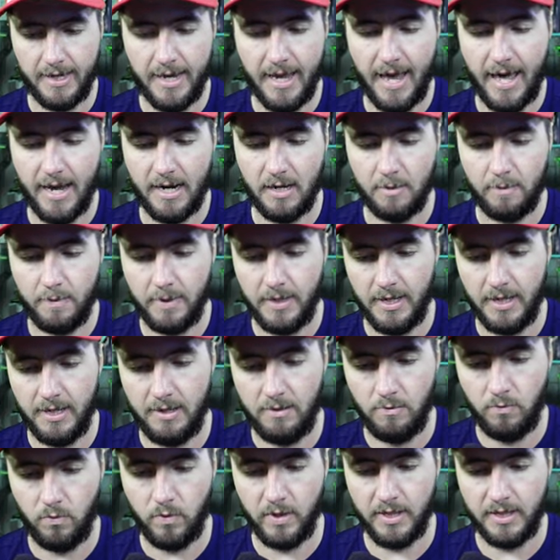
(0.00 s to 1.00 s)

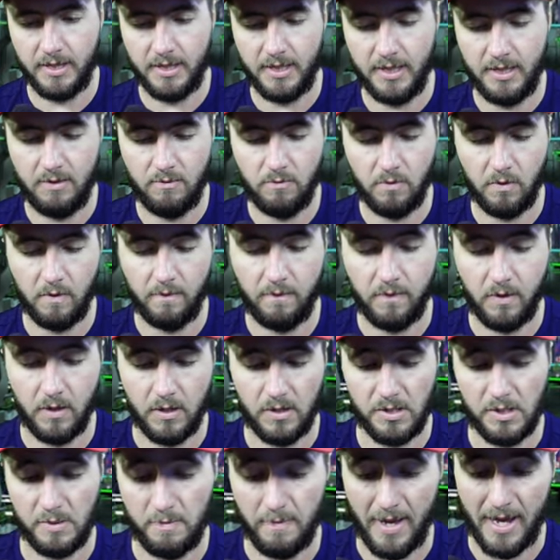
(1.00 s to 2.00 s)
Caterpie with the
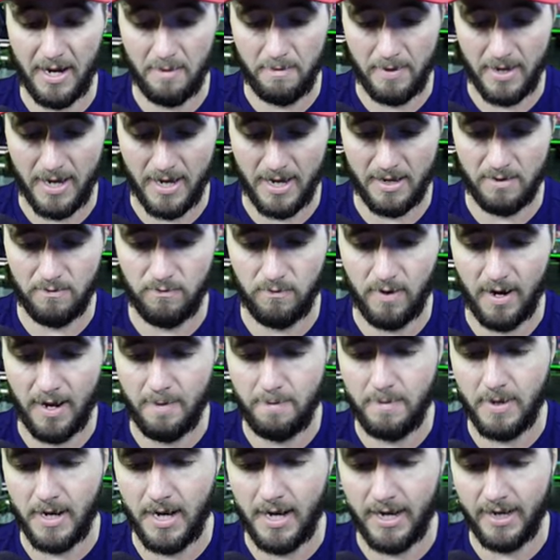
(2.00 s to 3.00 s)
reverse Metapod
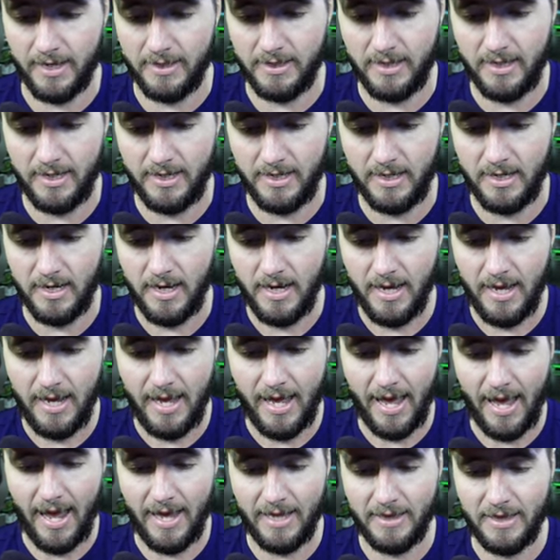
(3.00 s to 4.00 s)
right behind it.
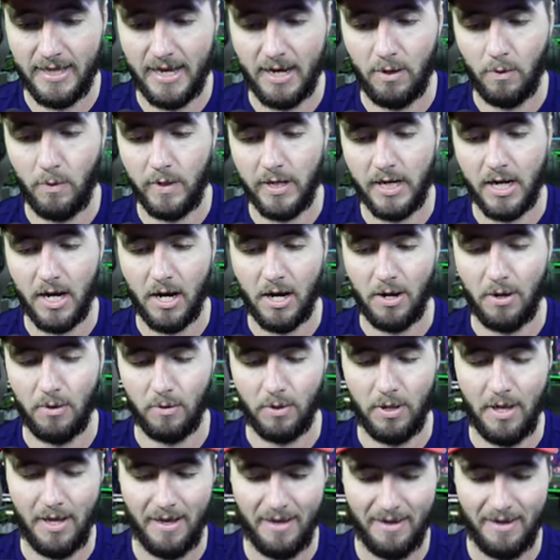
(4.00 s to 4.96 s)
And there we go.